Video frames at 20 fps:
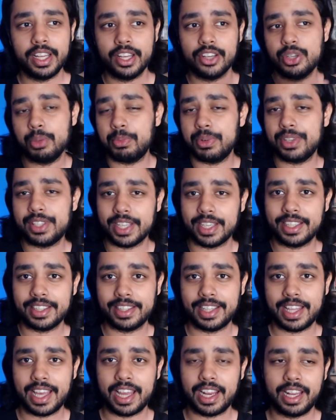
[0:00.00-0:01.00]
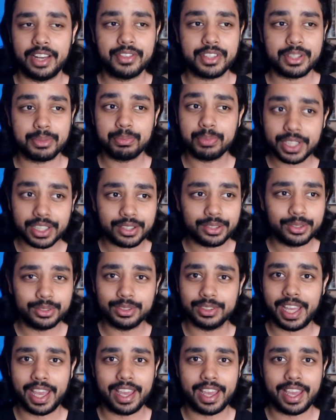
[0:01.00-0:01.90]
She presented that. It was pretty cool,